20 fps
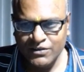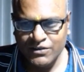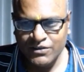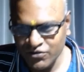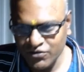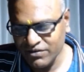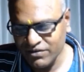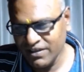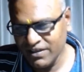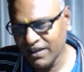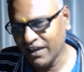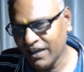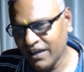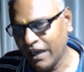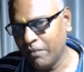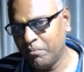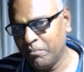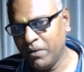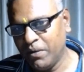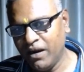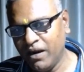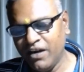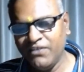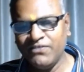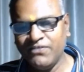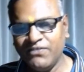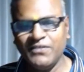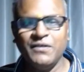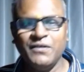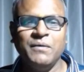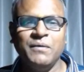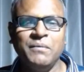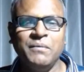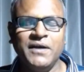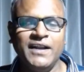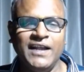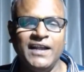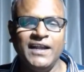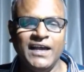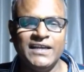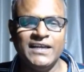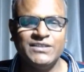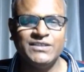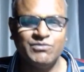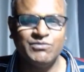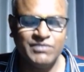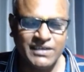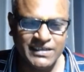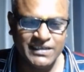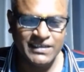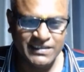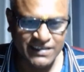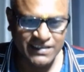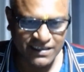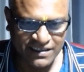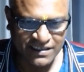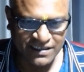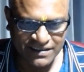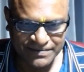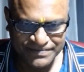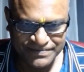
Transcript: do you think apart from our education,